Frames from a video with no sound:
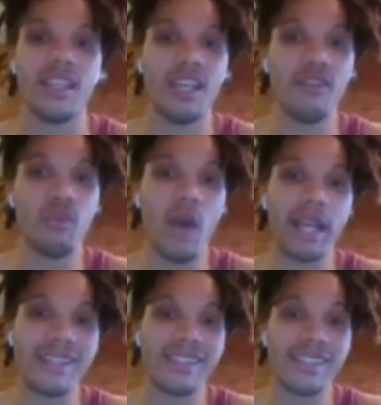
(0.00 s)
If white
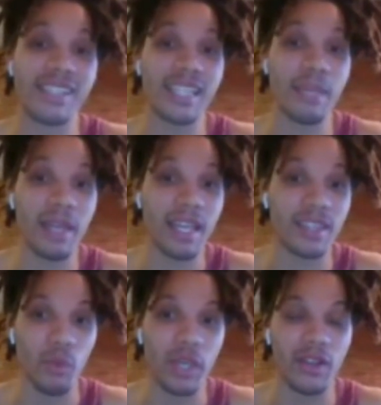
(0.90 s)
is sleeping at
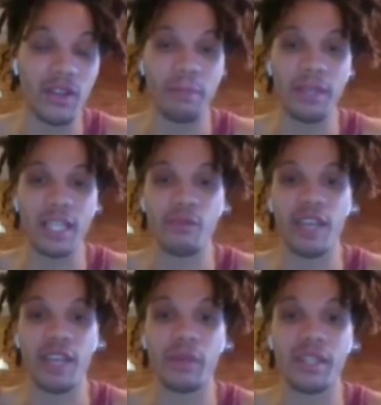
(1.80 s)
the wheel and plays something
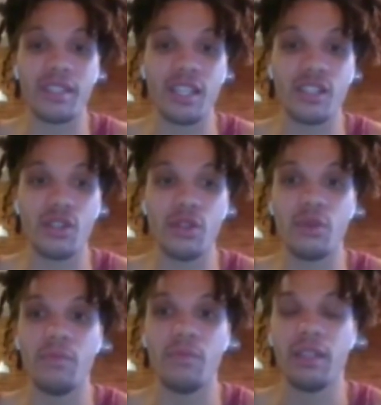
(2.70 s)
like Queen
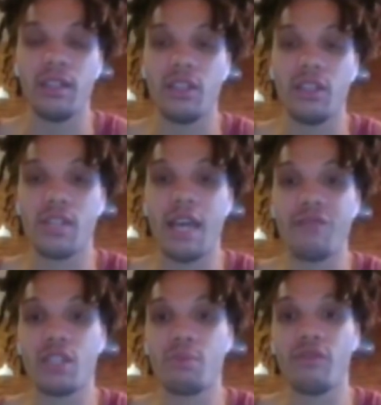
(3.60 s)
C2, you have
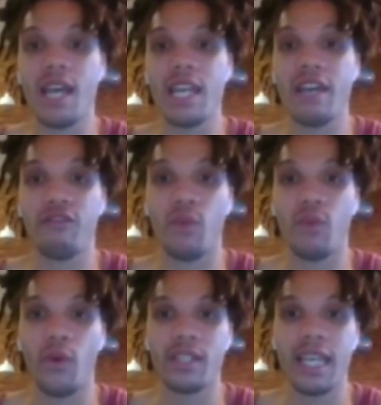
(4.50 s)
this move Knight
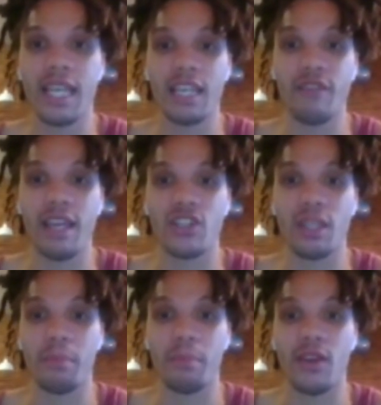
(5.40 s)
F4, taking advantage
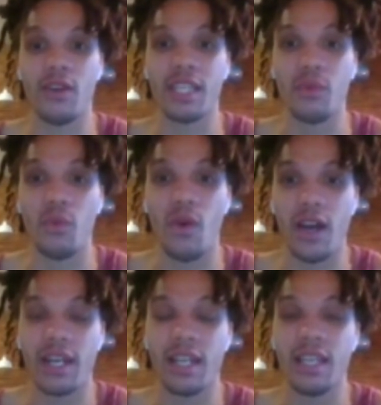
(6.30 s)
of the pin on
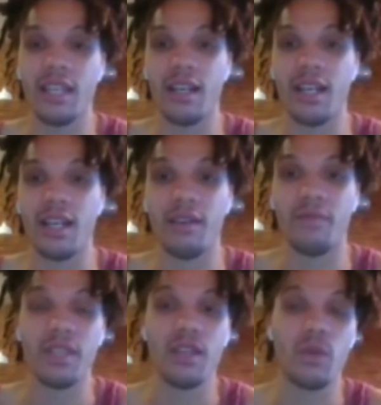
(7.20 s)
E1.
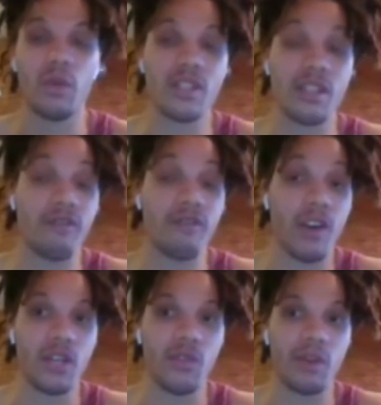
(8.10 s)
Which is a
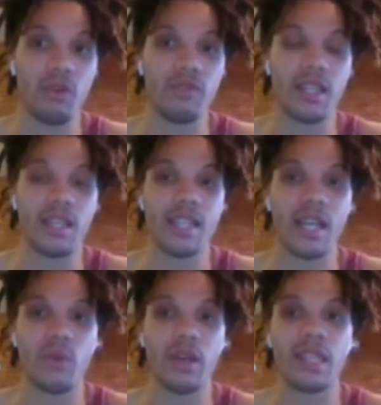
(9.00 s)
very annoying move to
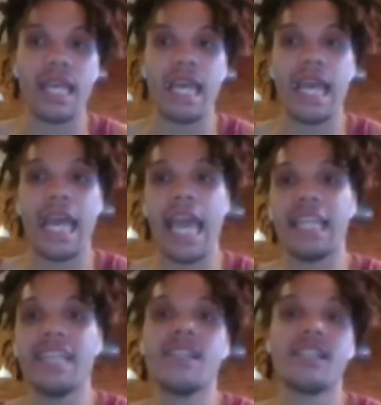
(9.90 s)
contend with. And
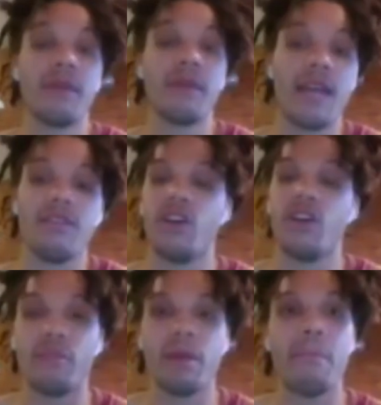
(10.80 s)
this is something that, you know,
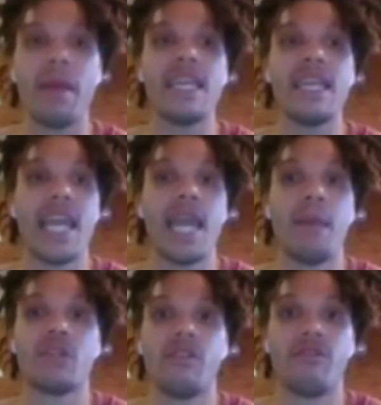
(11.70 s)
there've been many
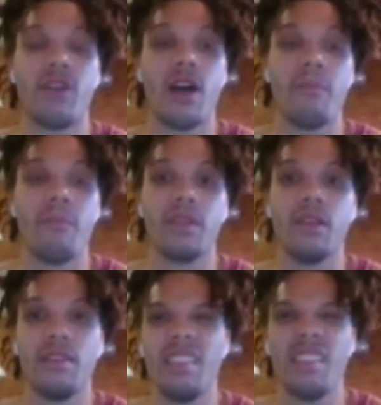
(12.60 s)
games from
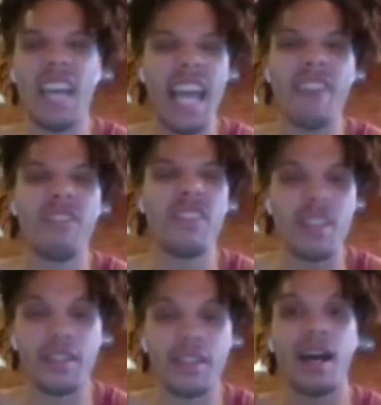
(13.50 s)
that have the